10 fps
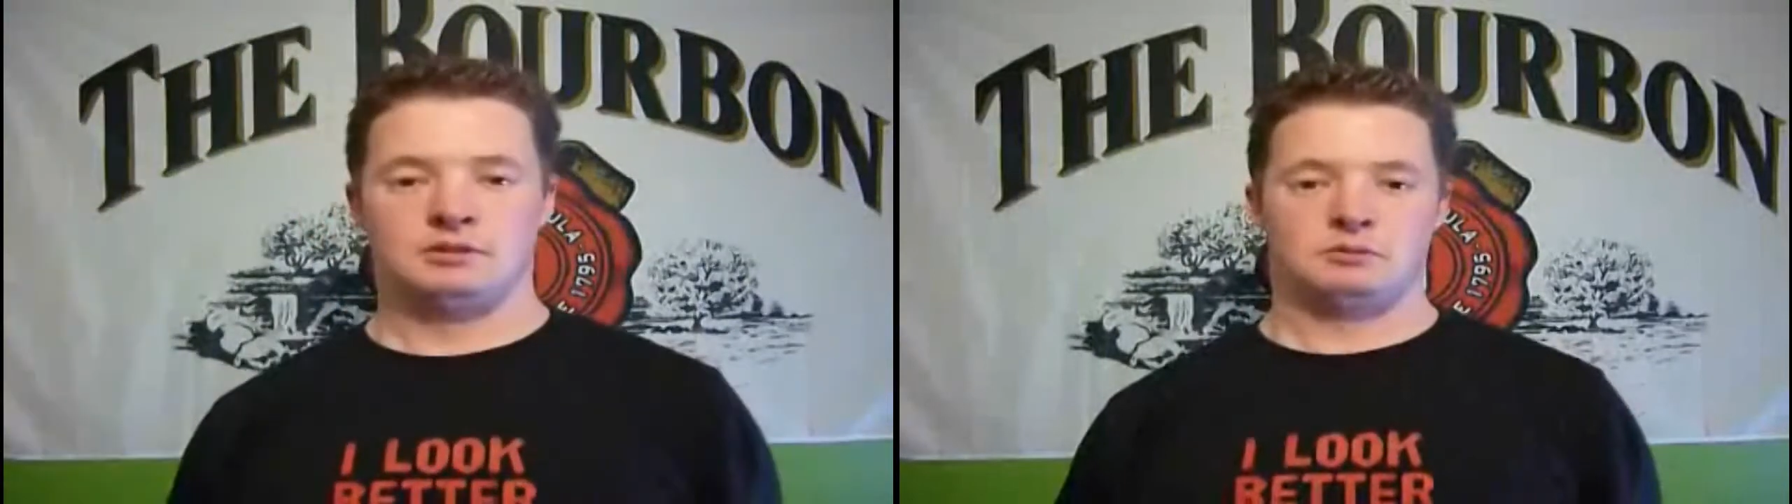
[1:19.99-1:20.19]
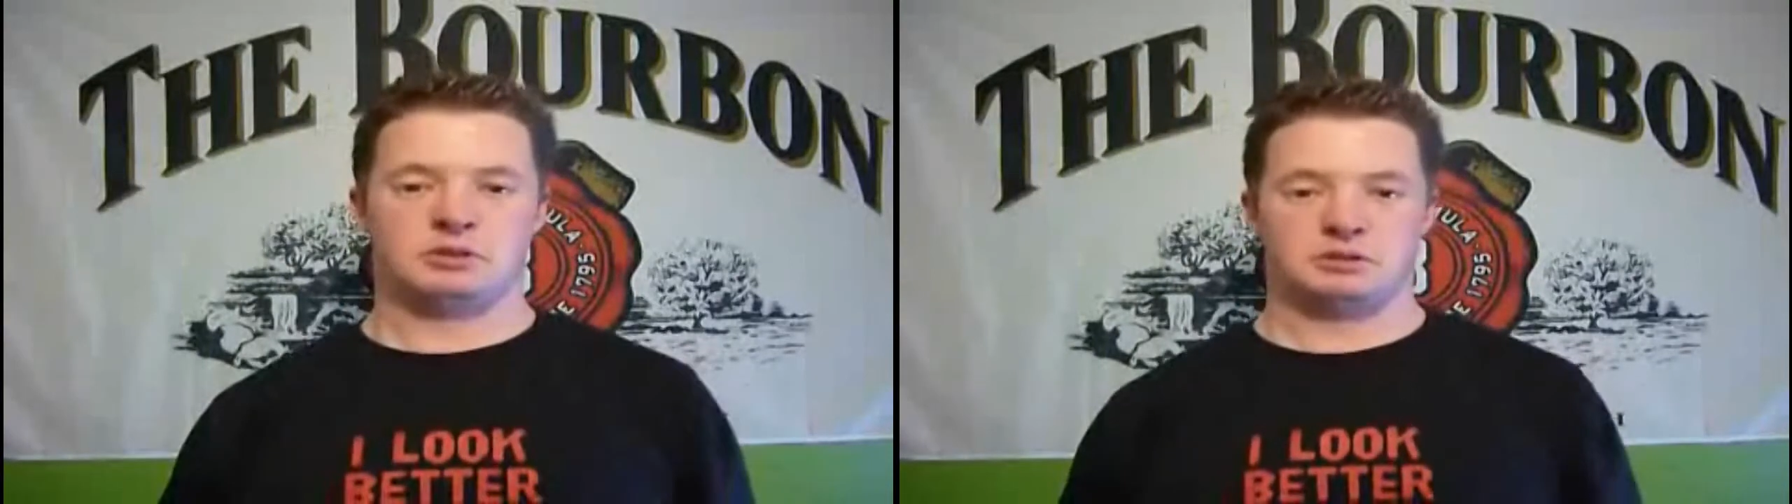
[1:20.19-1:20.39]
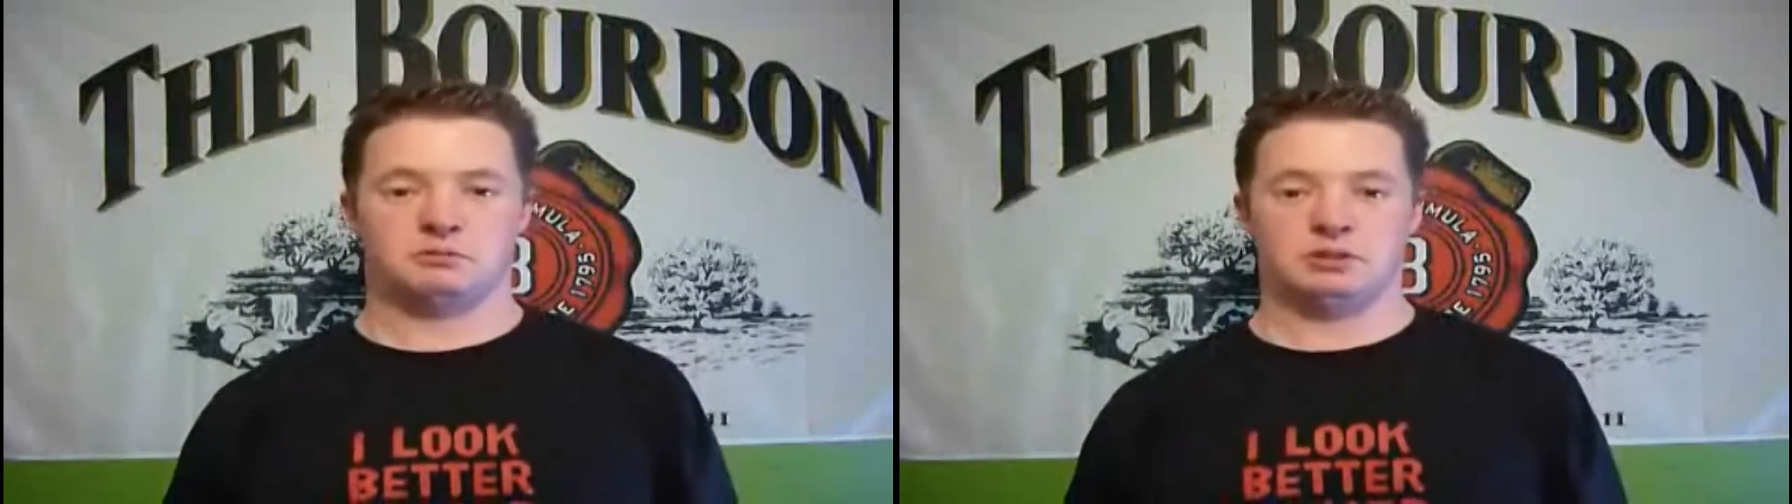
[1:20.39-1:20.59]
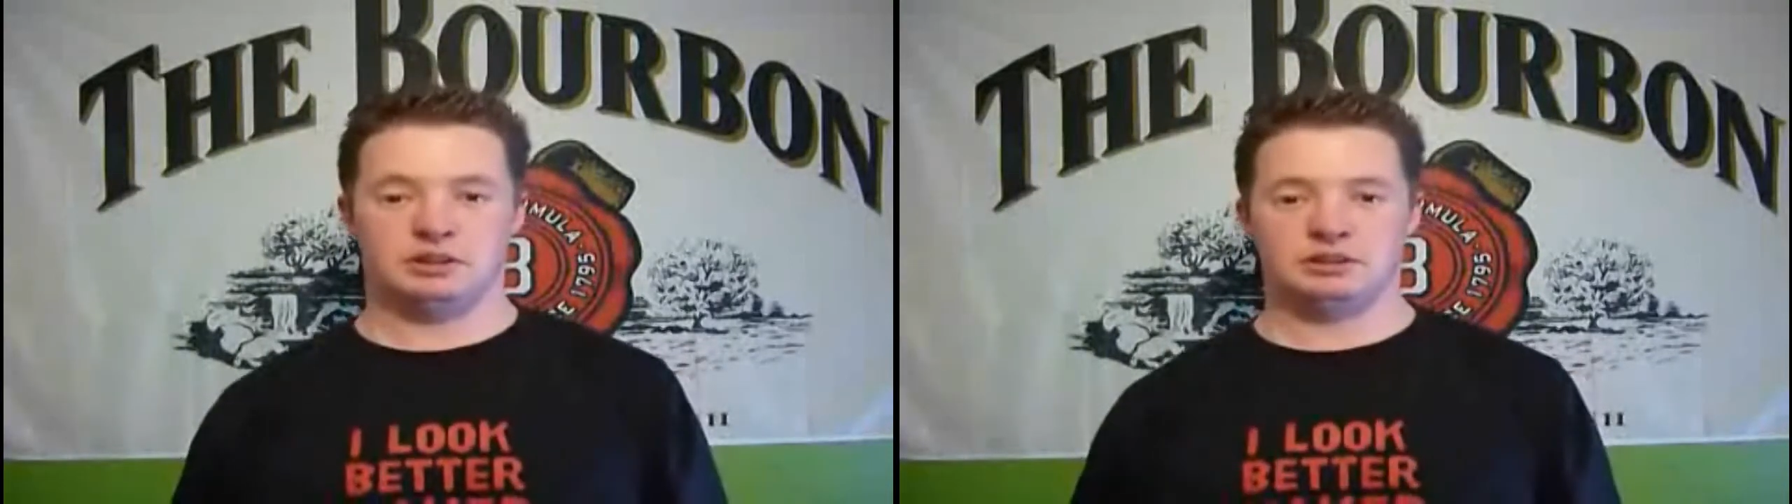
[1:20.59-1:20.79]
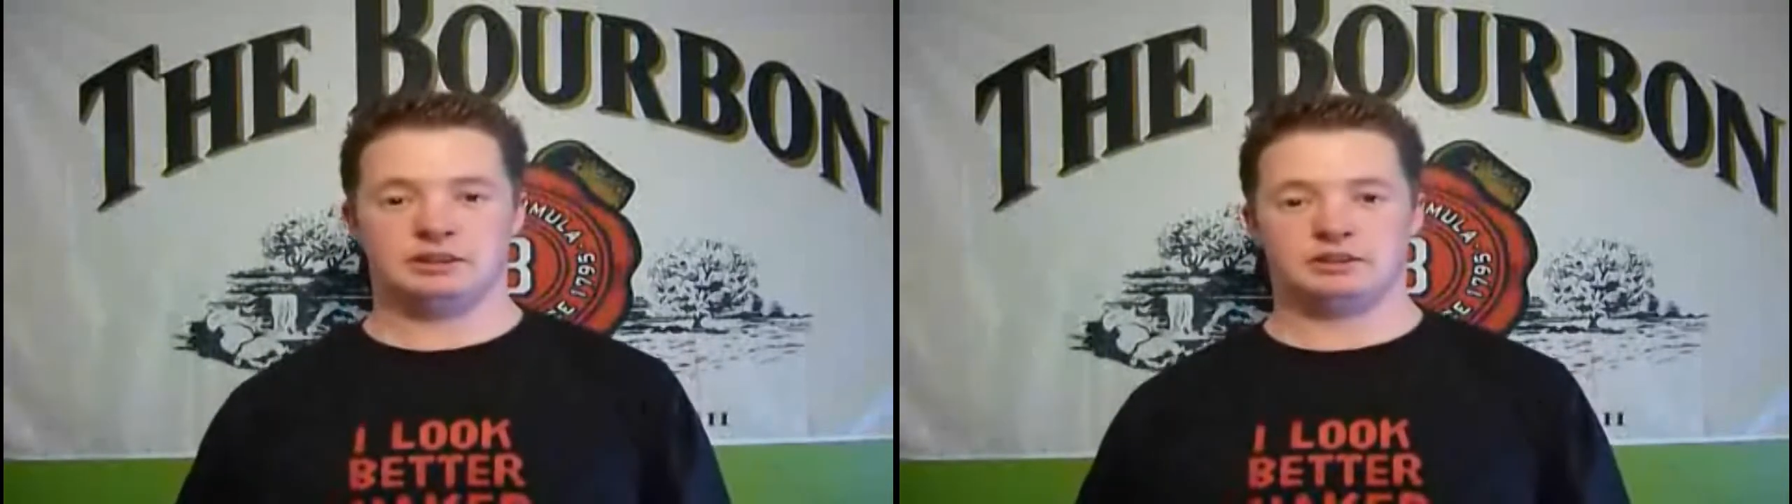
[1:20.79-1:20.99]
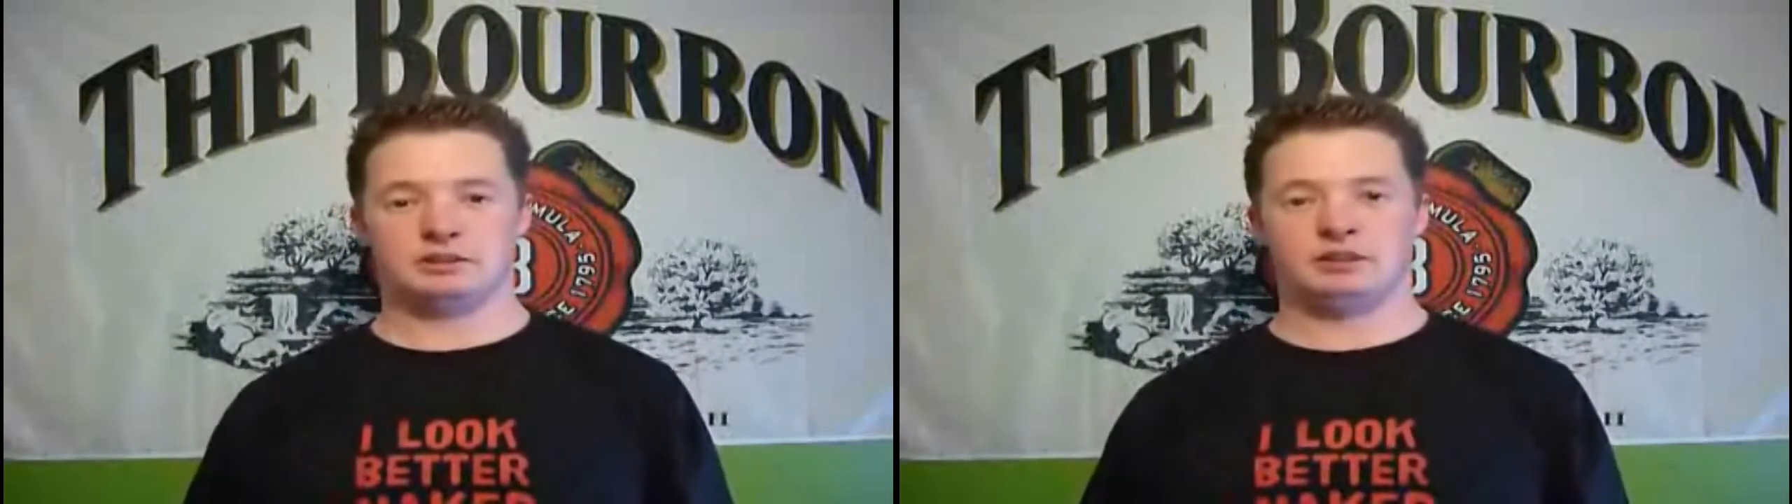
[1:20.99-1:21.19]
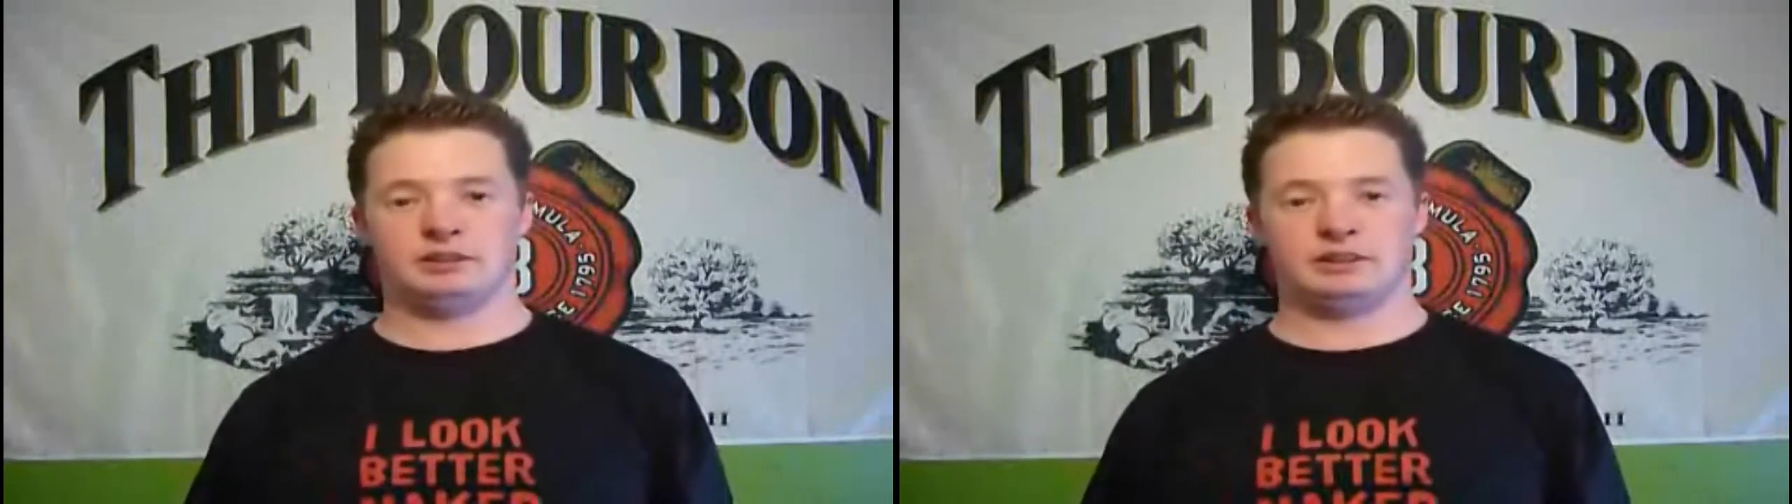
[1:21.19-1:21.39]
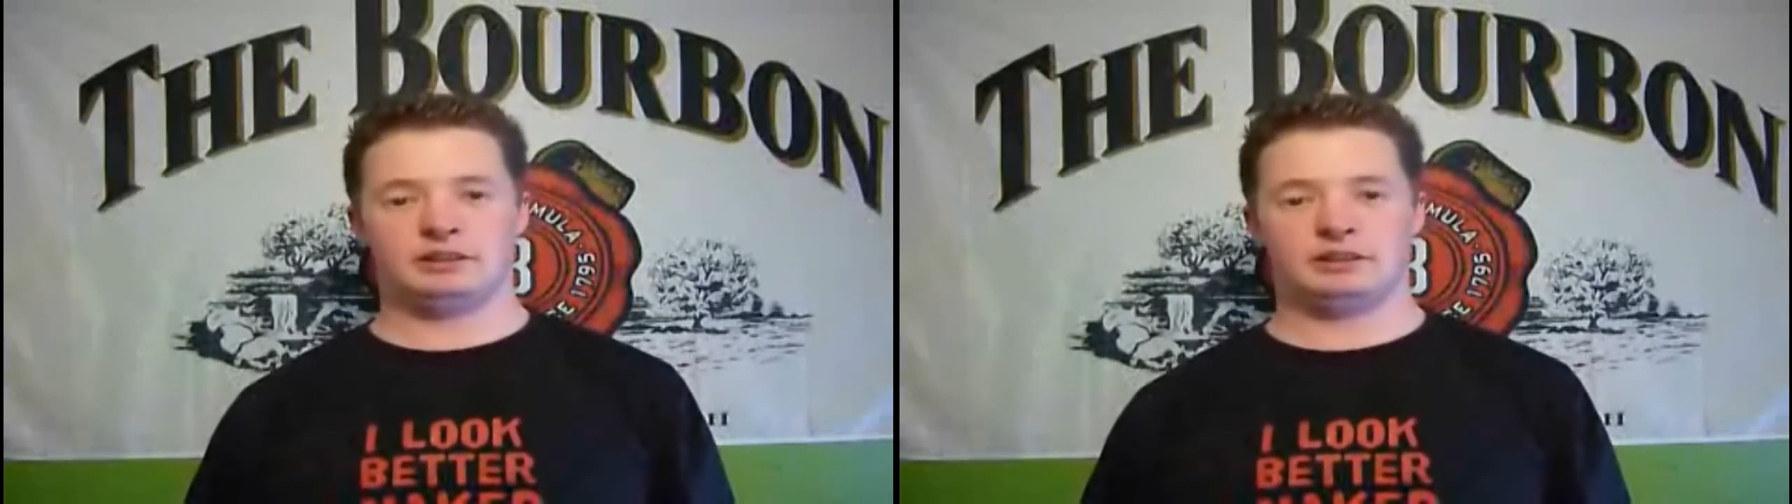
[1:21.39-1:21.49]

Was it really a good idea